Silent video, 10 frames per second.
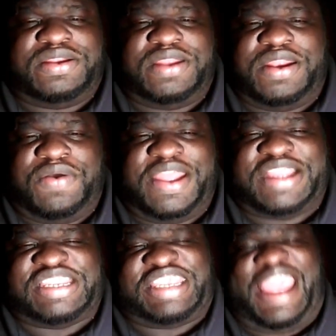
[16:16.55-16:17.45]
you know,
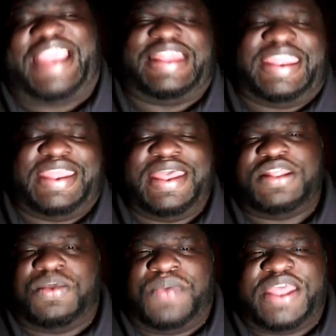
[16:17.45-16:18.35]
exactly
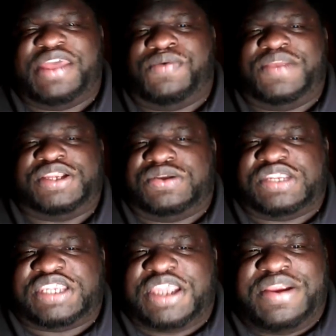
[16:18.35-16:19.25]
the way the original
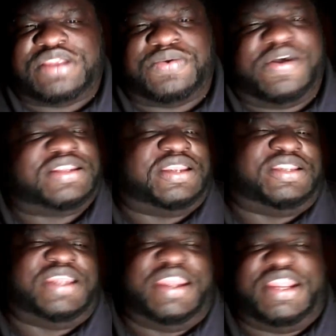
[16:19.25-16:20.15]
series was, or
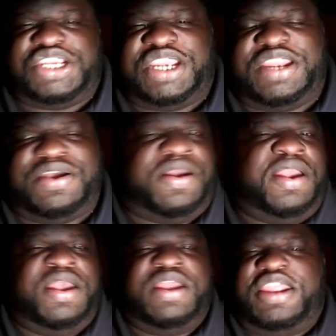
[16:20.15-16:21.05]
TNG, or
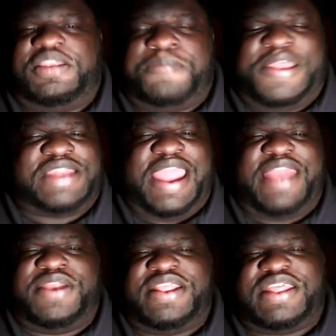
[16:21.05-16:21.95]
Deep Space Nine,
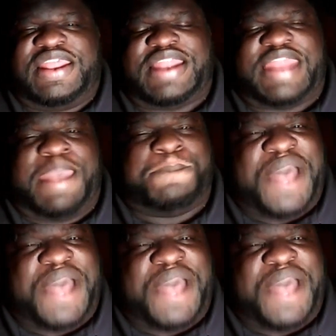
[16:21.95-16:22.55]
or anything like that.